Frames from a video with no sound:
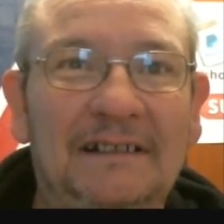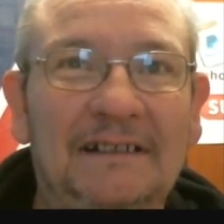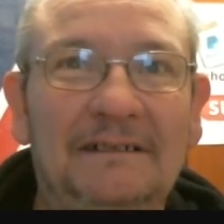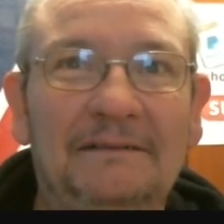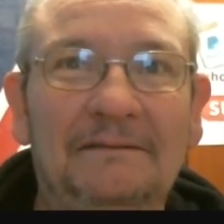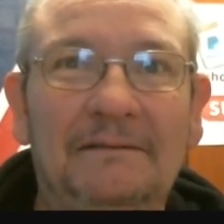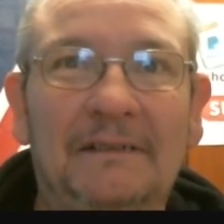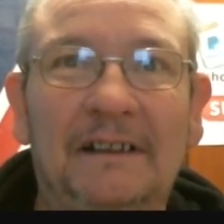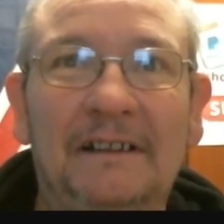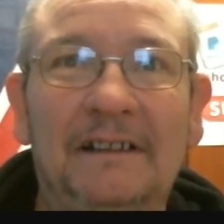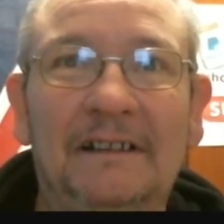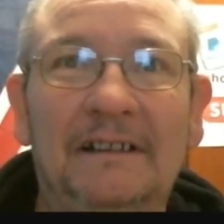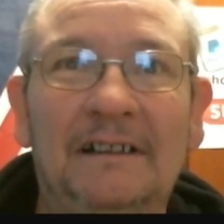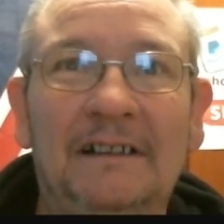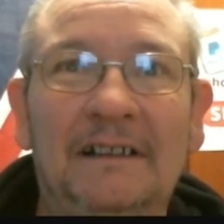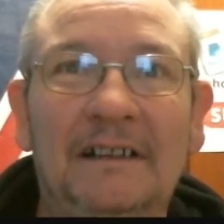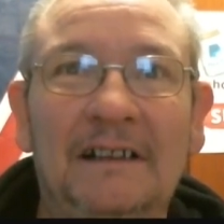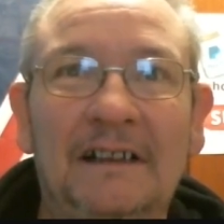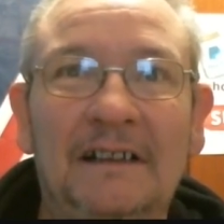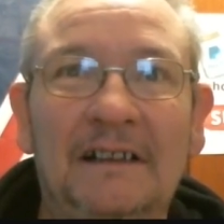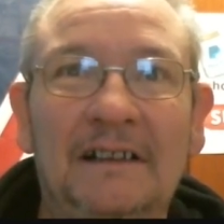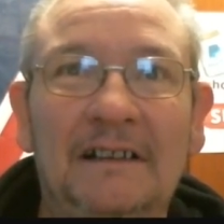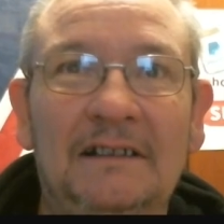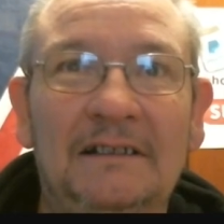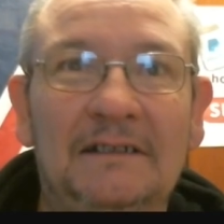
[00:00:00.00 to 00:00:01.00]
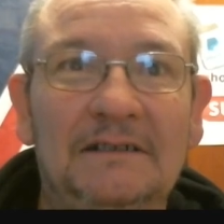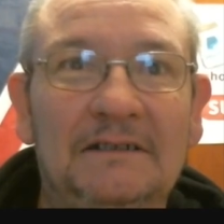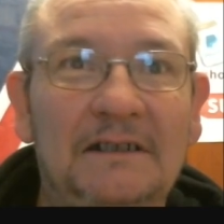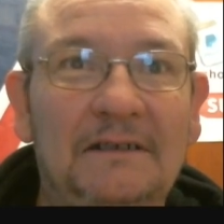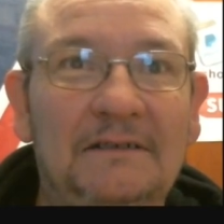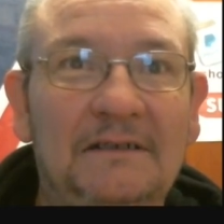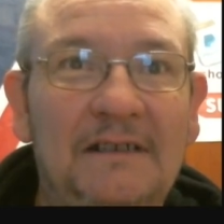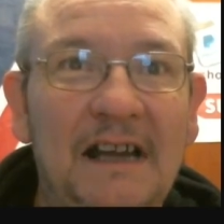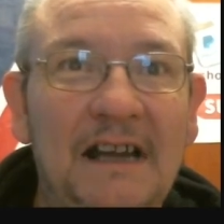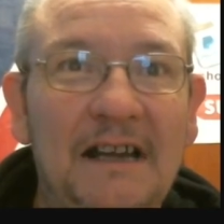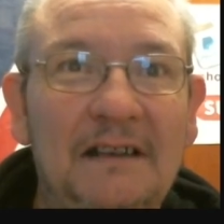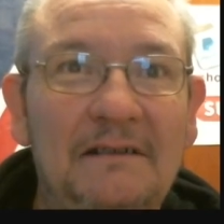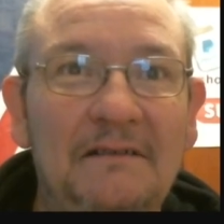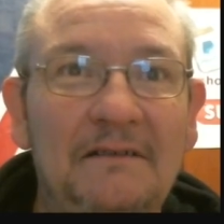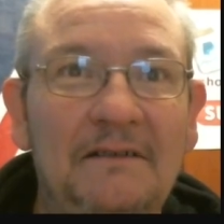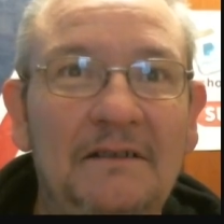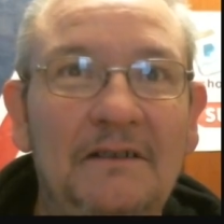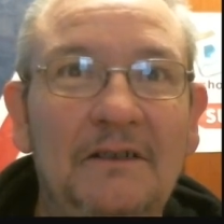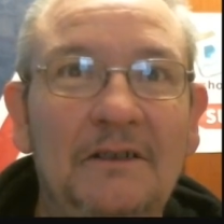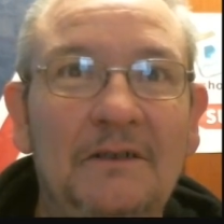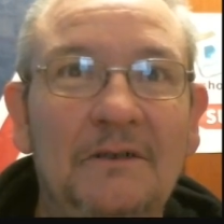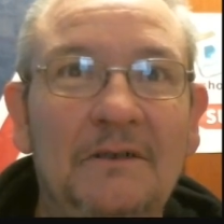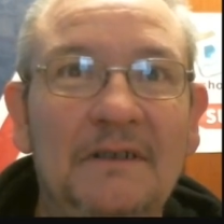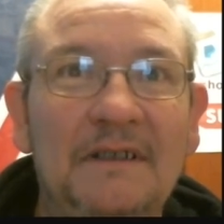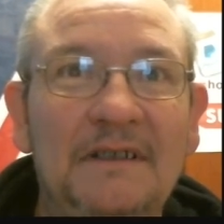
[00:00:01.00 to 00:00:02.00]
Right. So now
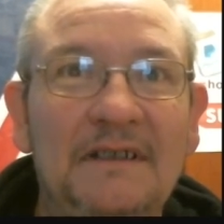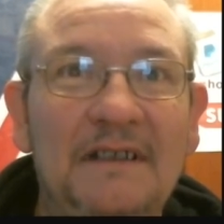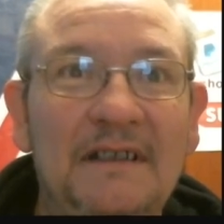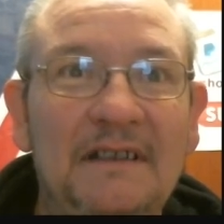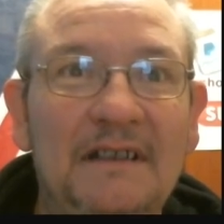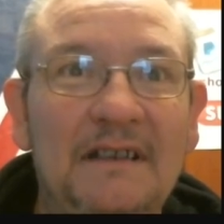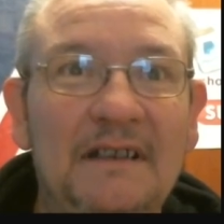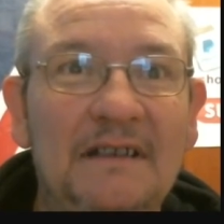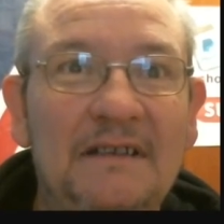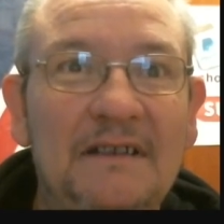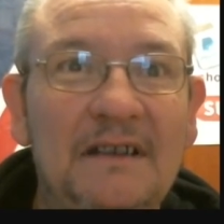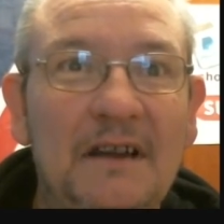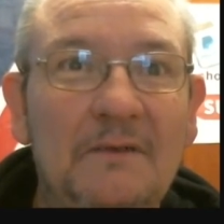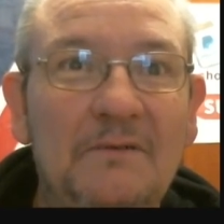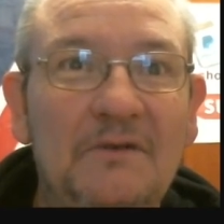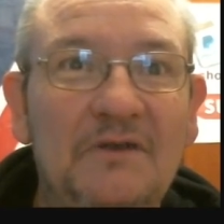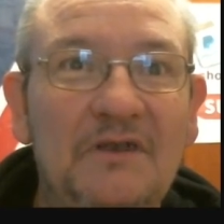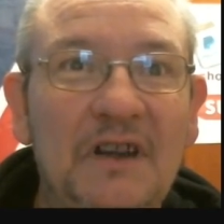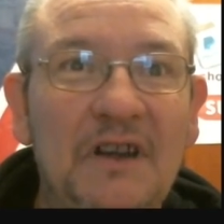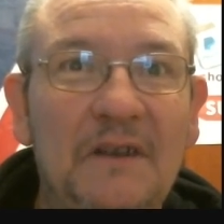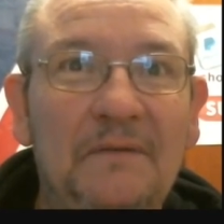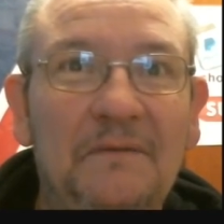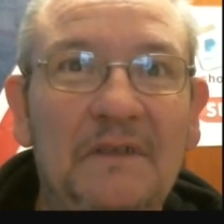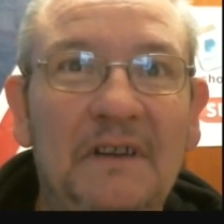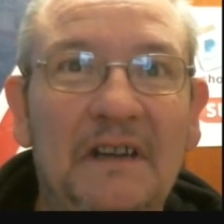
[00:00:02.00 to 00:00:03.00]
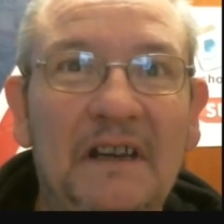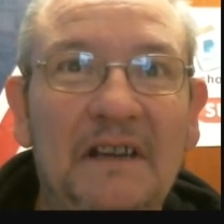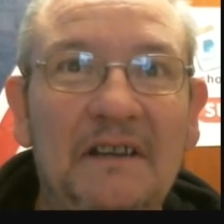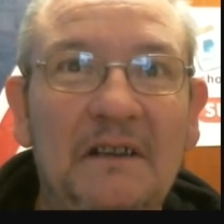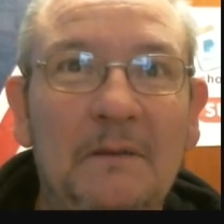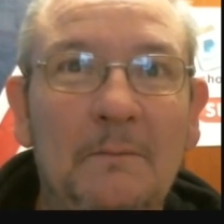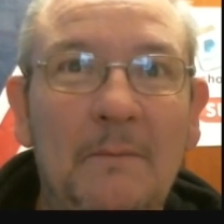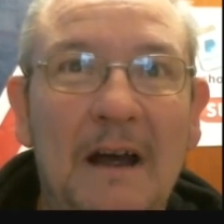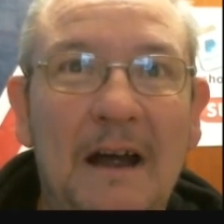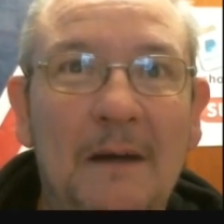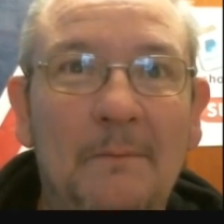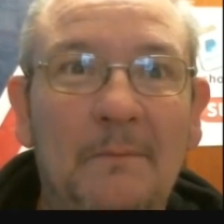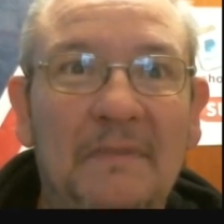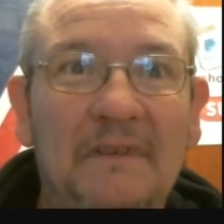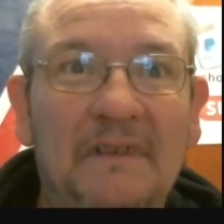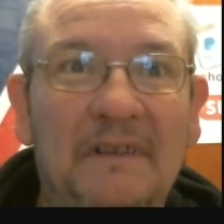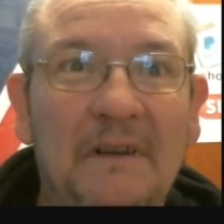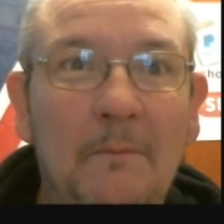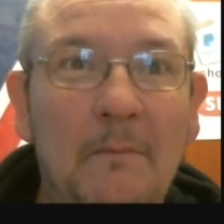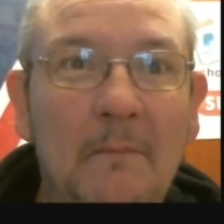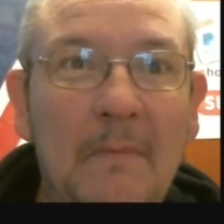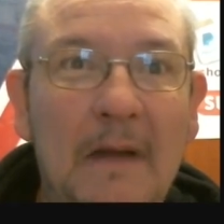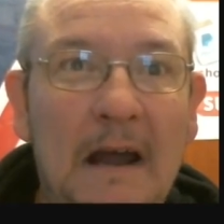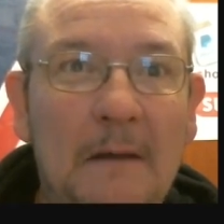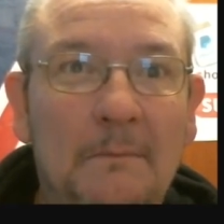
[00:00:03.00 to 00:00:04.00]
you can see that there's no shifting in the map. The
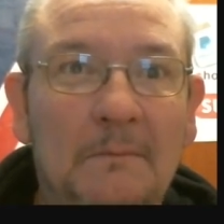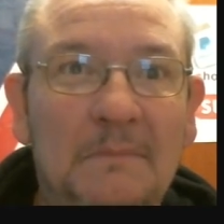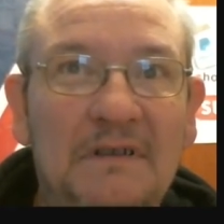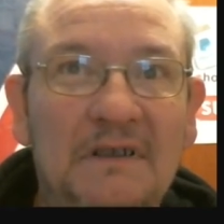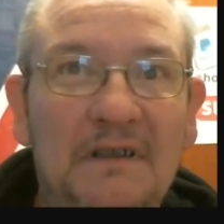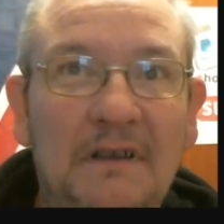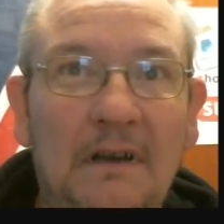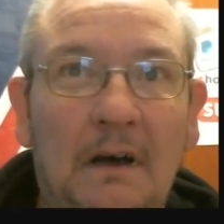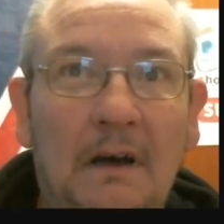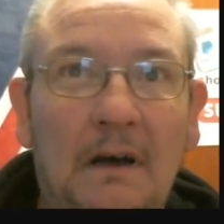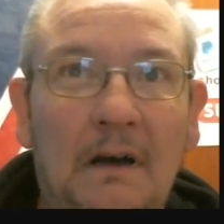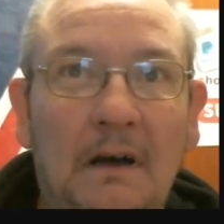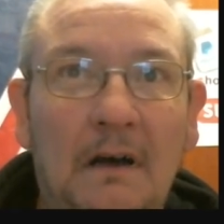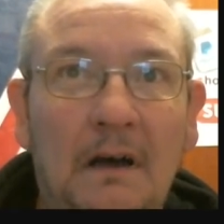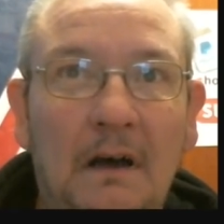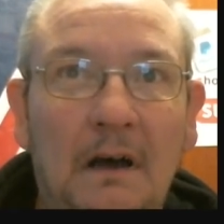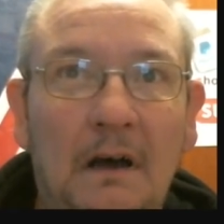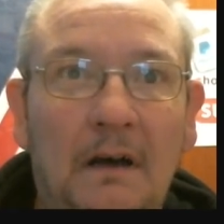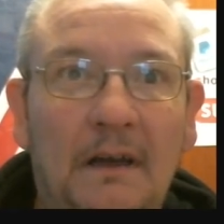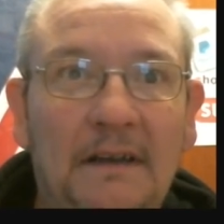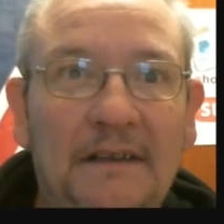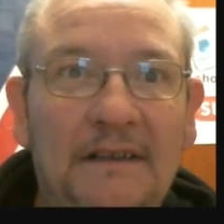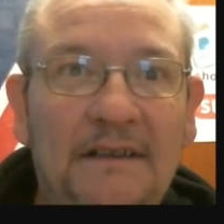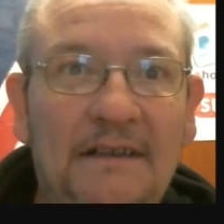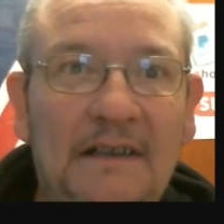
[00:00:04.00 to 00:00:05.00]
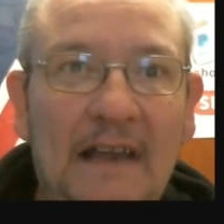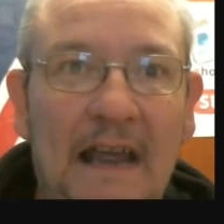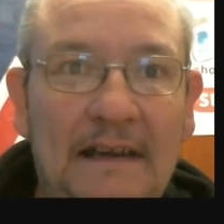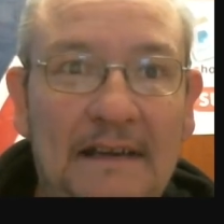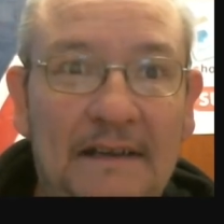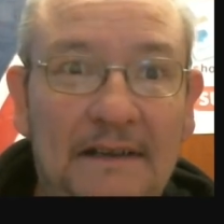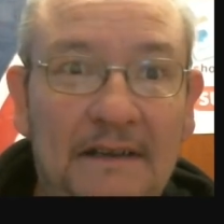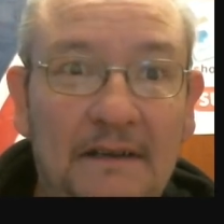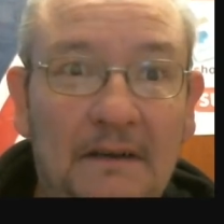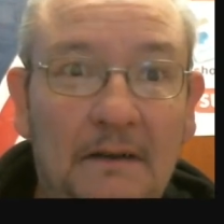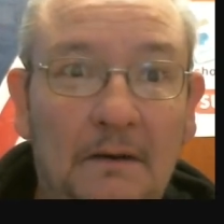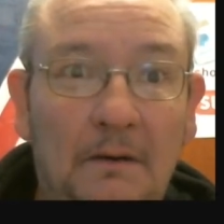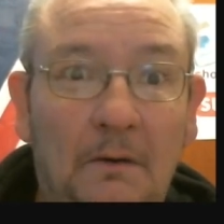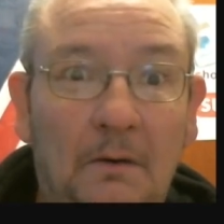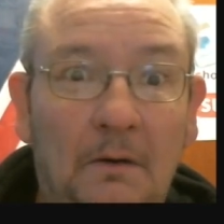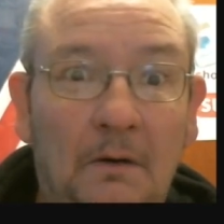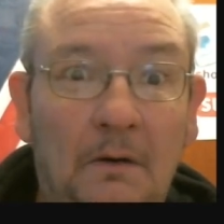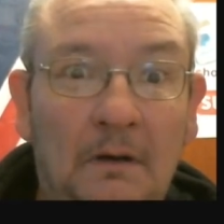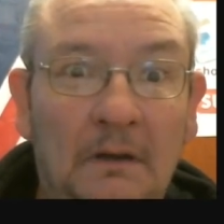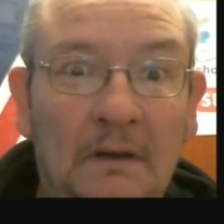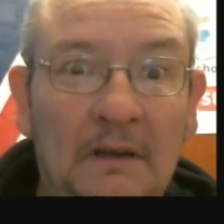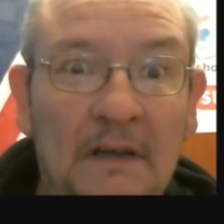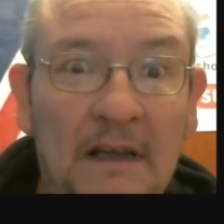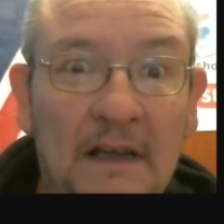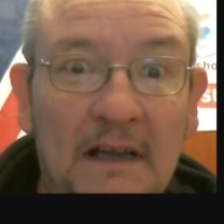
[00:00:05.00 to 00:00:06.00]
maps are identical.
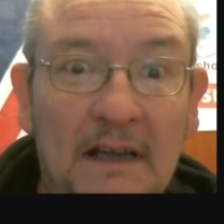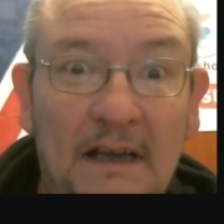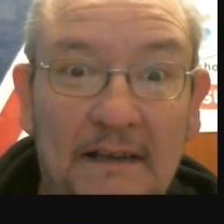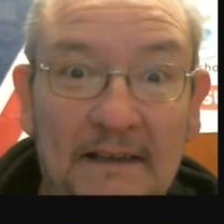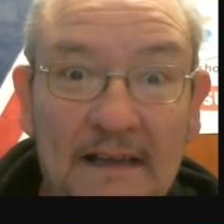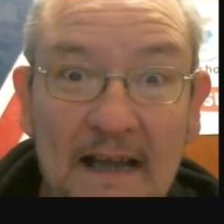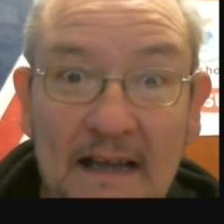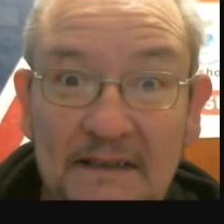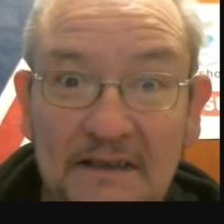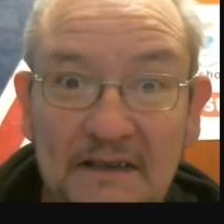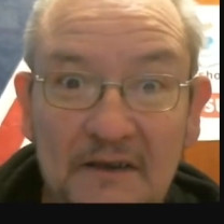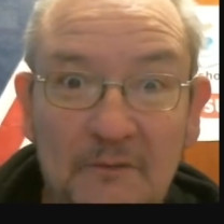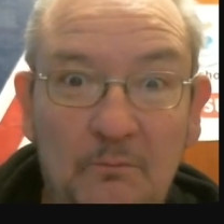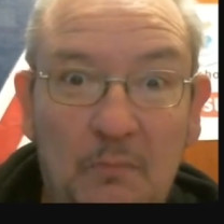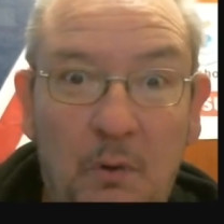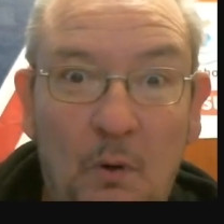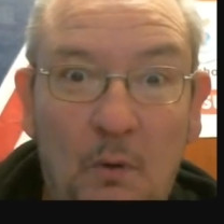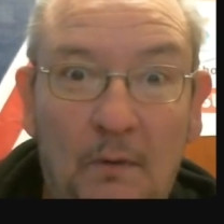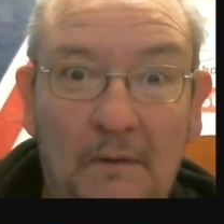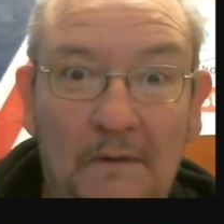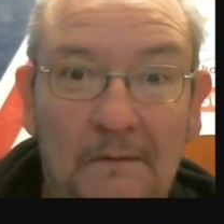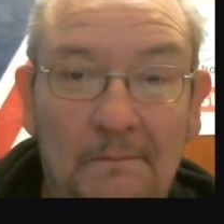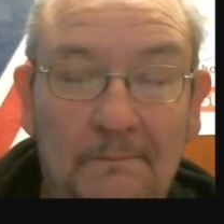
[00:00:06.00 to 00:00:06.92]
And that's important,